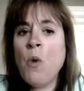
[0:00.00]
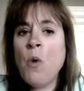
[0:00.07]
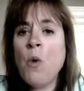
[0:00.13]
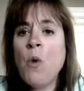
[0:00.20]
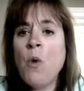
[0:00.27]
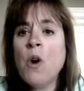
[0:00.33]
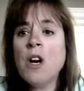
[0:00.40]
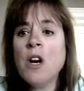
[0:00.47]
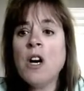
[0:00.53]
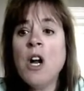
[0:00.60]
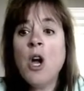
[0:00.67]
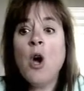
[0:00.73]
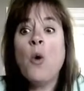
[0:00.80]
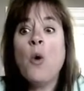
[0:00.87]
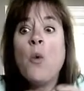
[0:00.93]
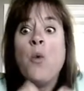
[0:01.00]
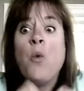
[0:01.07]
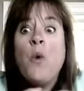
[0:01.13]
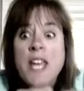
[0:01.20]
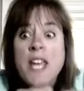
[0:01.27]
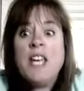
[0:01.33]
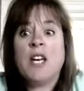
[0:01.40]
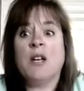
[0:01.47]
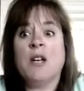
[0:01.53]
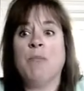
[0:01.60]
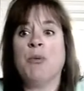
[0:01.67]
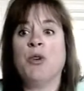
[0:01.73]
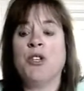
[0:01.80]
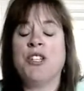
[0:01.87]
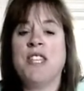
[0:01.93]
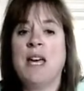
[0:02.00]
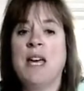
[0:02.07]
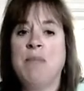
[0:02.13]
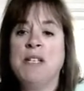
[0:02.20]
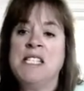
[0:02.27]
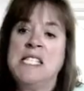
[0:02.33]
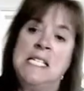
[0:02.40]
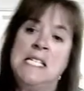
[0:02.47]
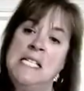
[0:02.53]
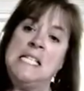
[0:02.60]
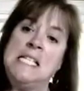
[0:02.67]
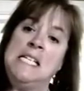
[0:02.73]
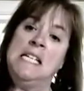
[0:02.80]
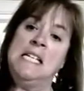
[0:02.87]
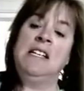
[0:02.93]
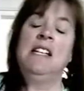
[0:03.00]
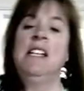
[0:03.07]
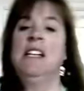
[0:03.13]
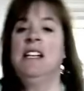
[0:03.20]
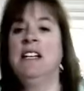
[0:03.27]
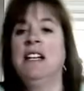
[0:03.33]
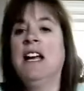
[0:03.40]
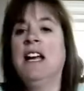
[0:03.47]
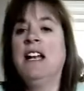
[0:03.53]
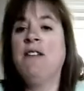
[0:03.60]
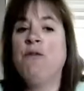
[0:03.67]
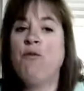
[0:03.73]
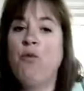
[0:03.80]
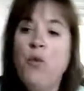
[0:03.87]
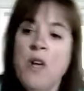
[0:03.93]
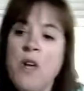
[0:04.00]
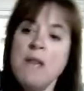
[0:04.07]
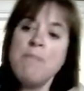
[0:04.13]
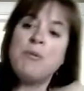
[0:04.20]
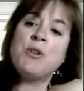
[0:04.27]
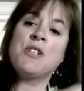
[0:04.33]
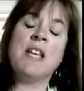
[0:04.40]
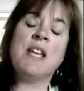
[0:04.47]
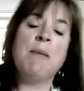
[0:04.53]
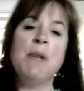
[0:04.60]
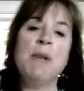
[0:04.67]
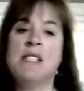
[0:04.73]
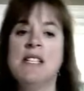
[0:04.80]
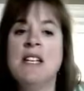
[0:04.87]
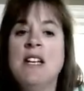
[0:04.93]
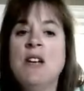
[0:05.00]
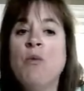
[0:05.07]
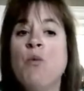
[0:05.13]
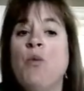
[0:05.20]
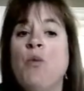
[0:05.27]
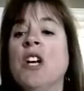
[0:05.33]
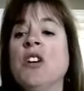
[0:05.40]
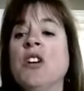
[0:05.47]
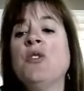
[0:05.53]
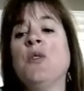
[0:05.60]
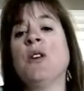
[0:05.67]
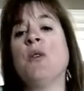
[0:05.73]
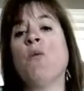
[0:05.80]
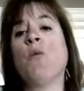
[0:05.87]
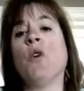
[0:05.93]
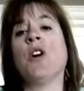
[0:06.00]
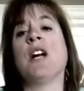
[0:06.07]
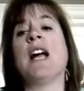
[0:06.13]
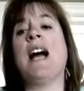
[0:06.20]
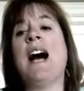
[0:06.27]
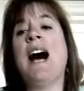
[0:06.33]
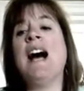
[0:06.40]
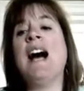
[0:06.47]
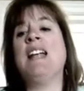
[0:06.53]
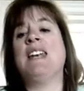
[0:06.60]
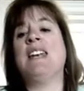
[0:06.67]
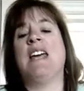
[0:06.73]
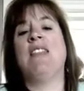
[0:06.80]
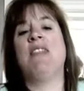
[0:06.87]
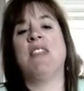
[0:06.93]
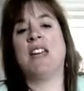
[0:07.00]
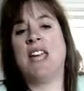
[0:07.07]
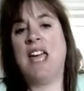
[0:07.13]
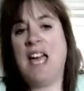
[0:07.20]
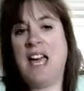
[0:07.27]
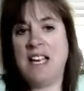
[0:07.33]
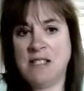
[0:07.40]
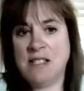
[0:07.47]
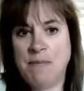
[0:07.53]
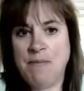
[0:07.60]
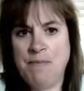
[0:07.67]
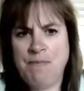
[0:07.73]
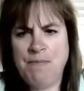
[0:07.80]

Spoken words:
Or we could push that piston in, right? And if we push that piston in, we're doing work on the gas.